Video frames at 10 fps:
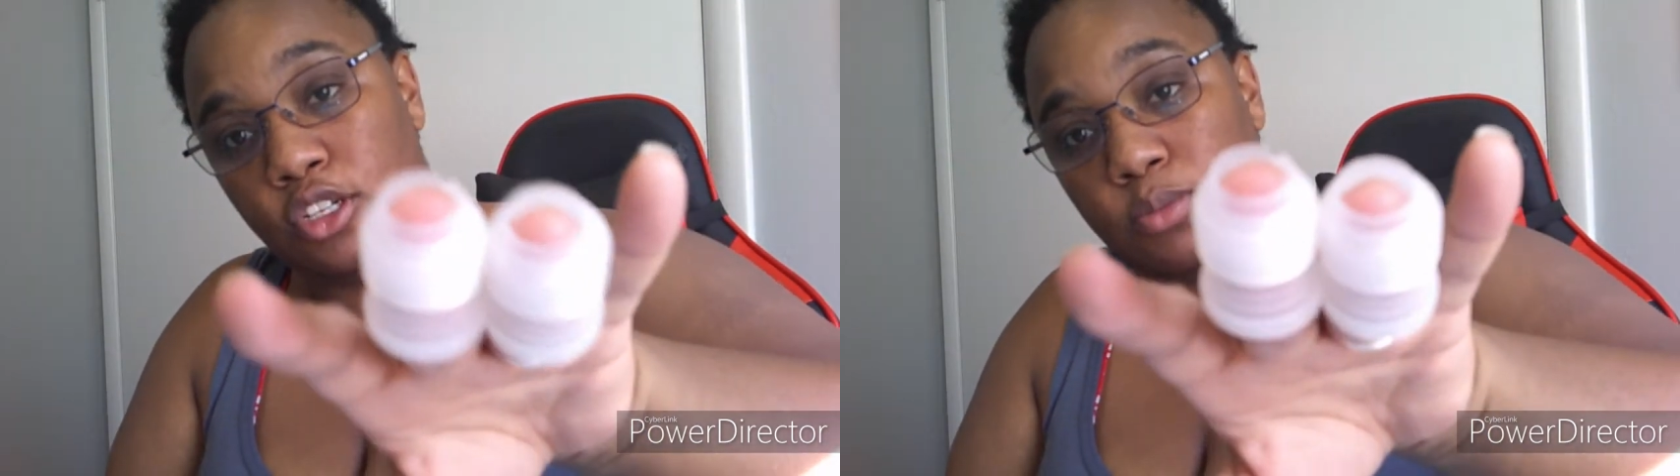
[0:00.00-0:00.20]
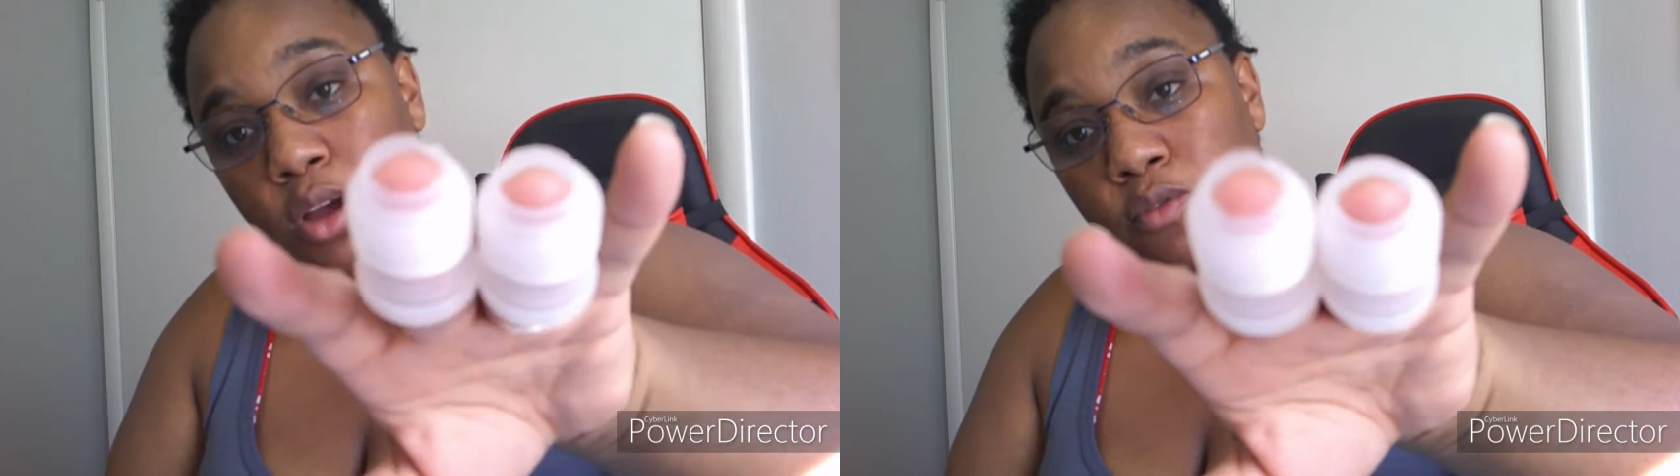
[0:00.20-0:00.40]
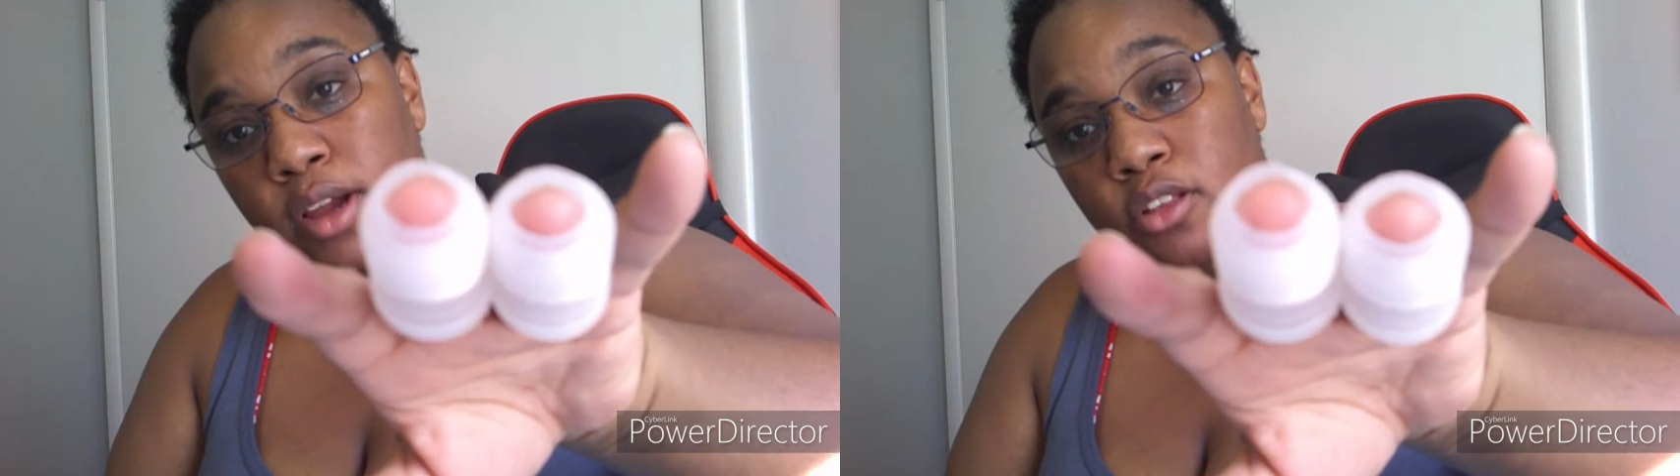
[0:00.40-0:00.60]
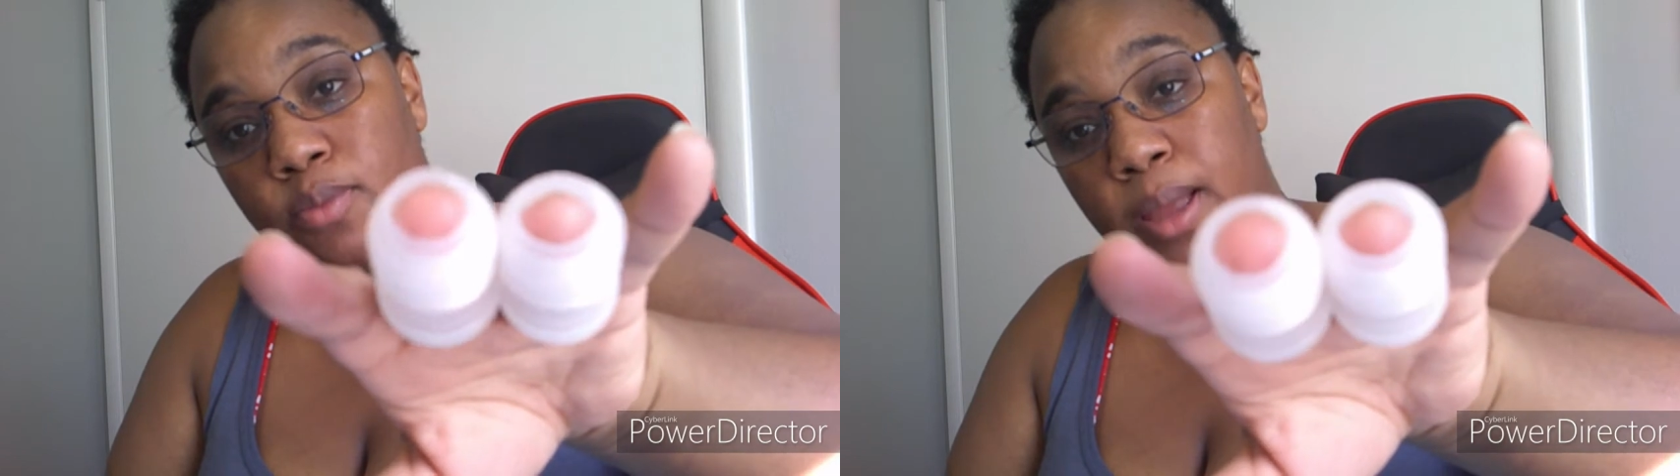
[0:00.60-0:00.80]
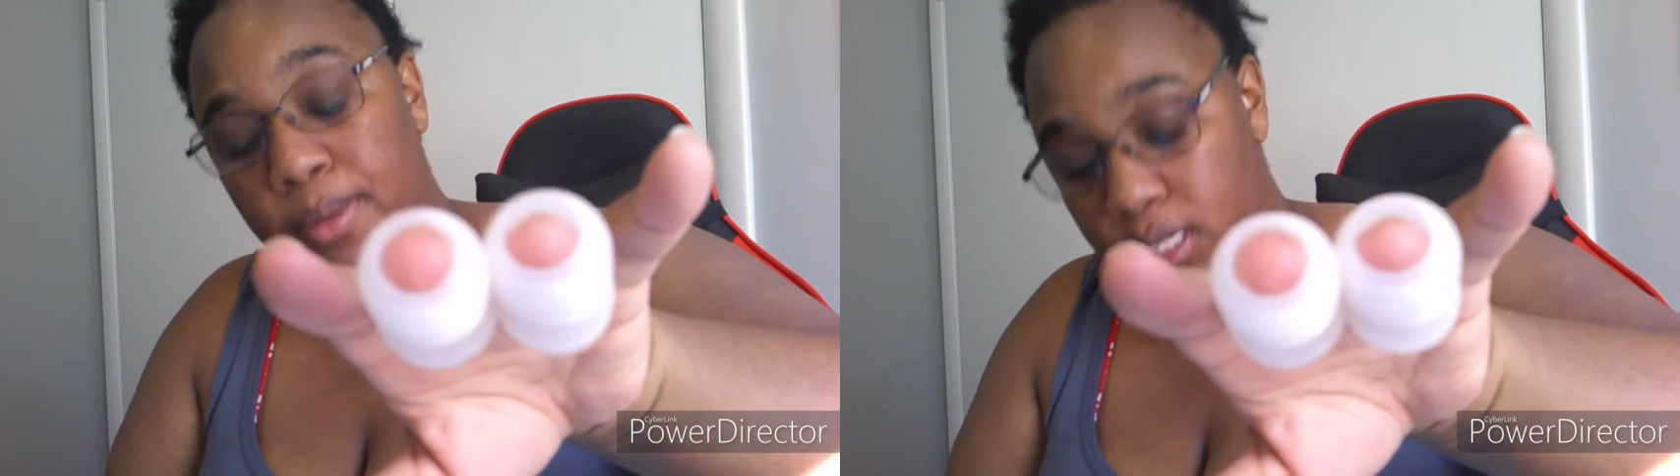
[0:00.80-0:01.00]
small regular
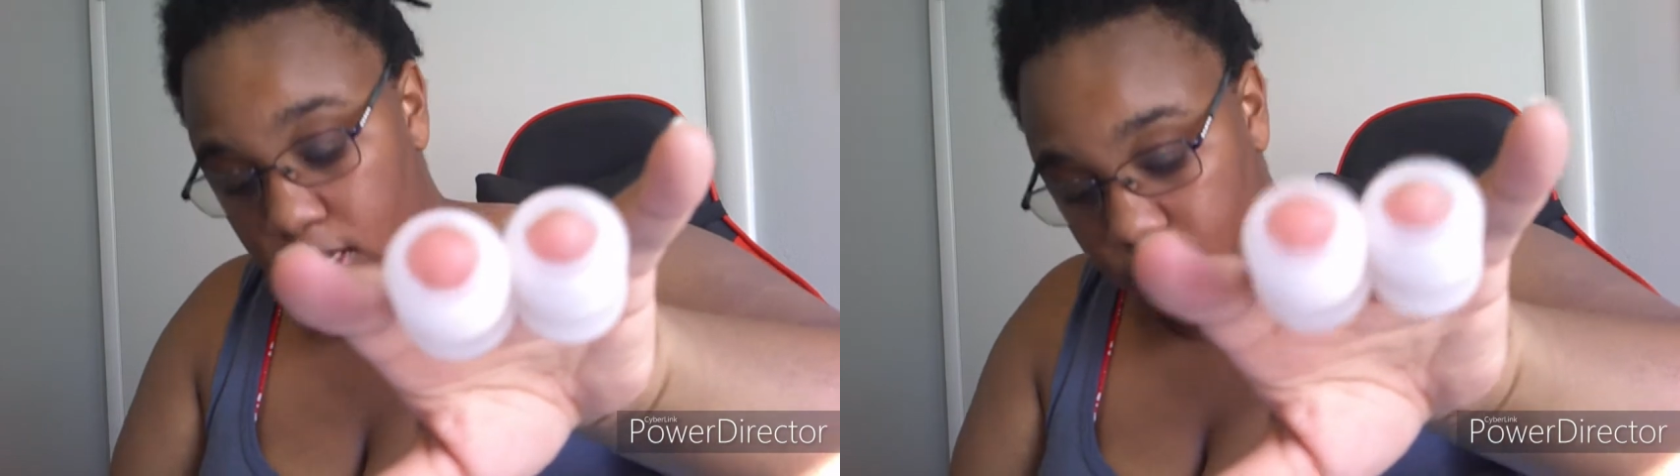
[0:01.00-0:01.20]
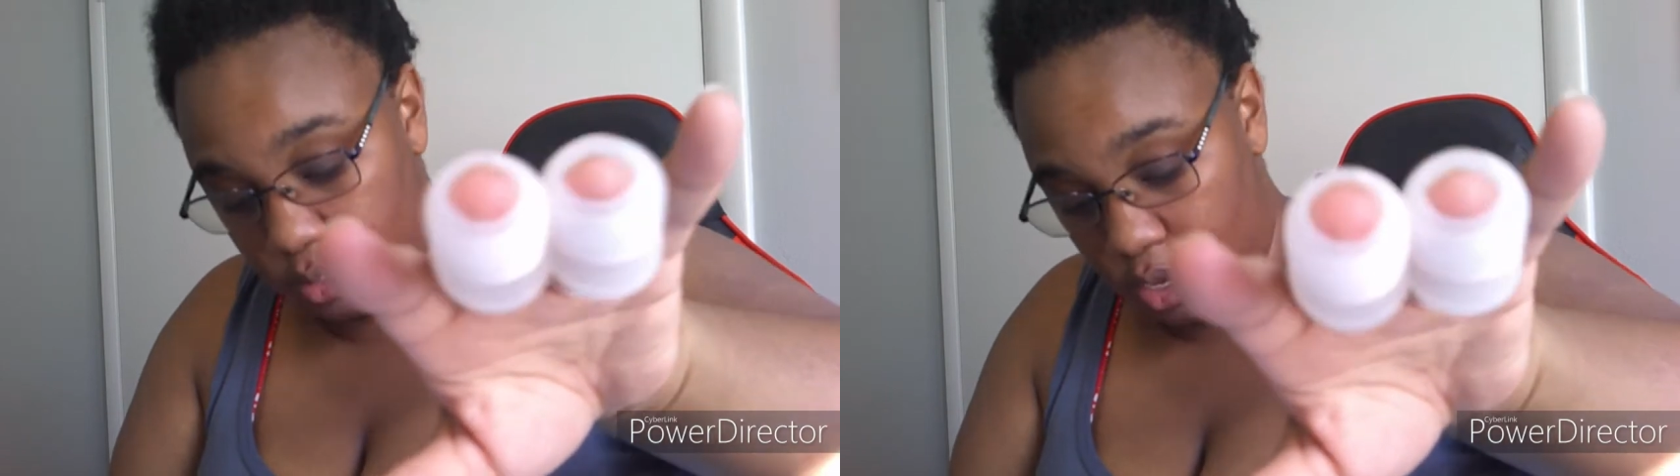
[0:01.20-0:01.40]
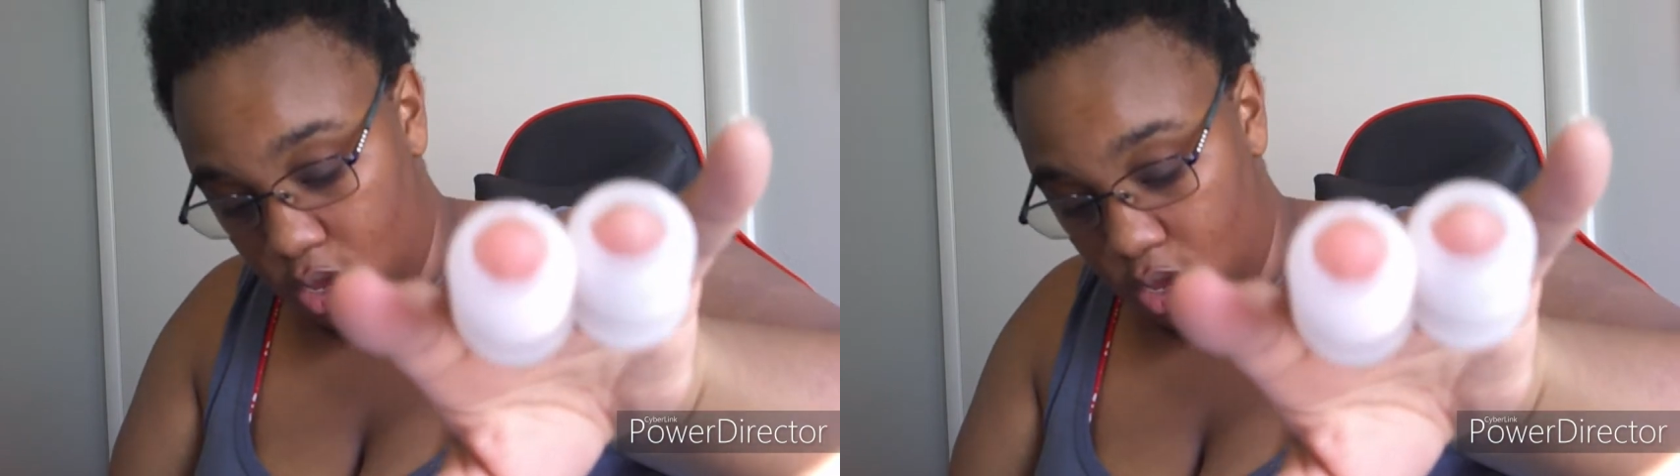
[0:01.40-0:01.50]
piping tips,